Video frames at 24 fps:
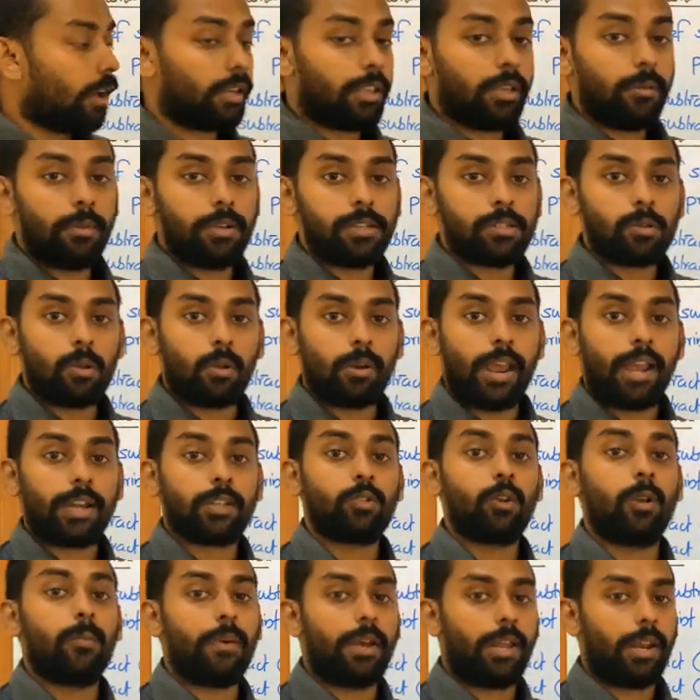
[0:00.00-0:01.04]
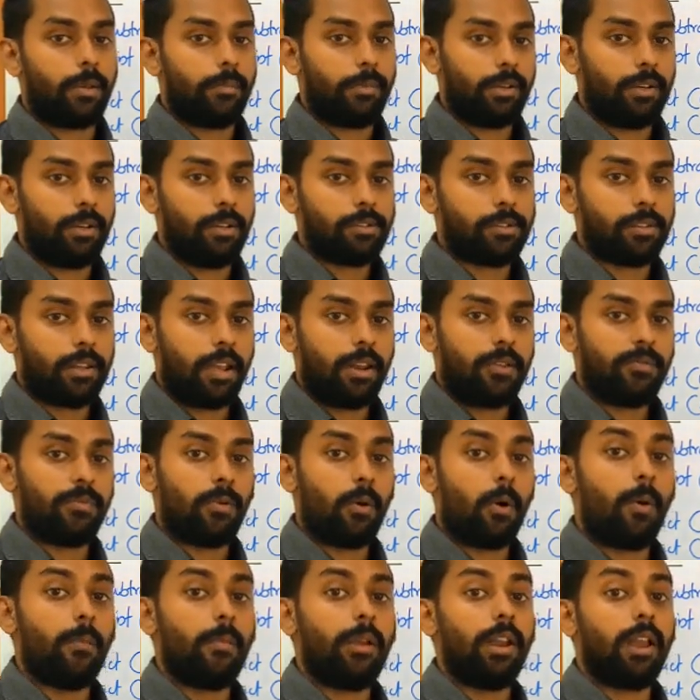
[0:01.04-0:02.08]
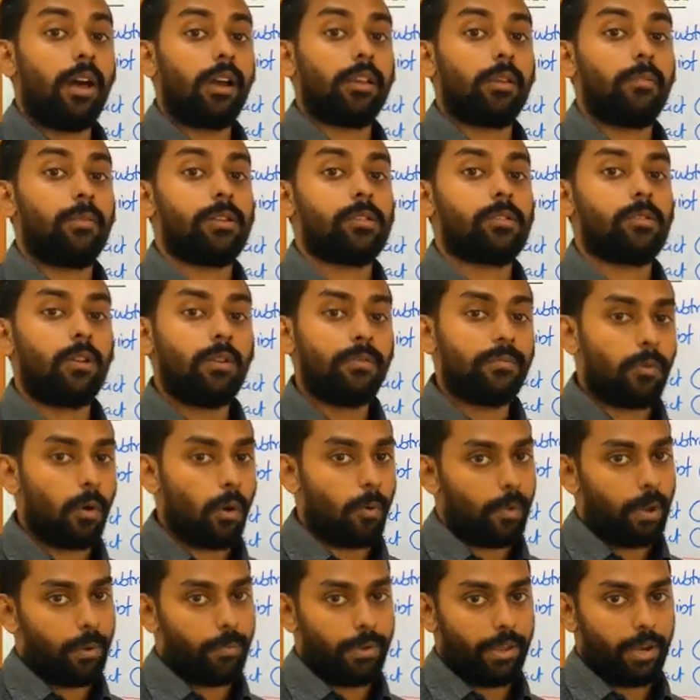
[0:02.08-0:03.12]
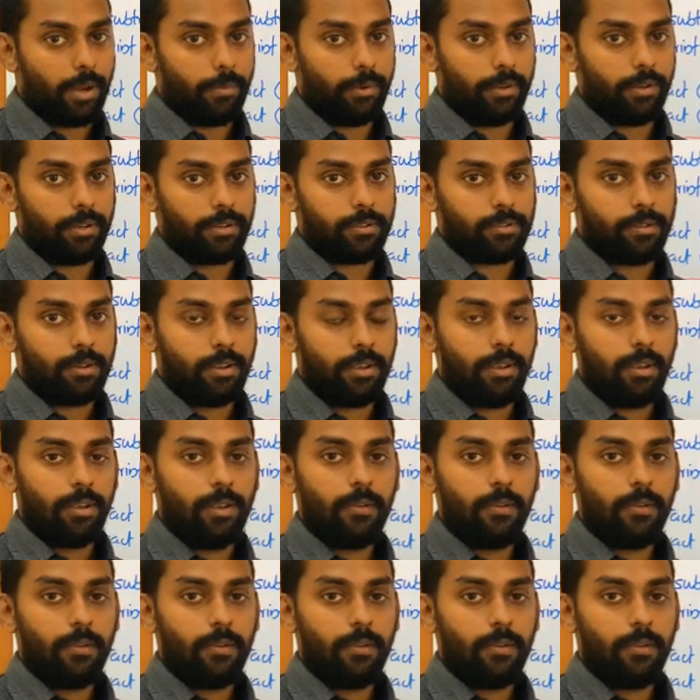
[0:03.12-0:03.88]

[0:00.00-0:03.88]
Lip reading: arguments or actual parameters and formal arguments or formal parameters.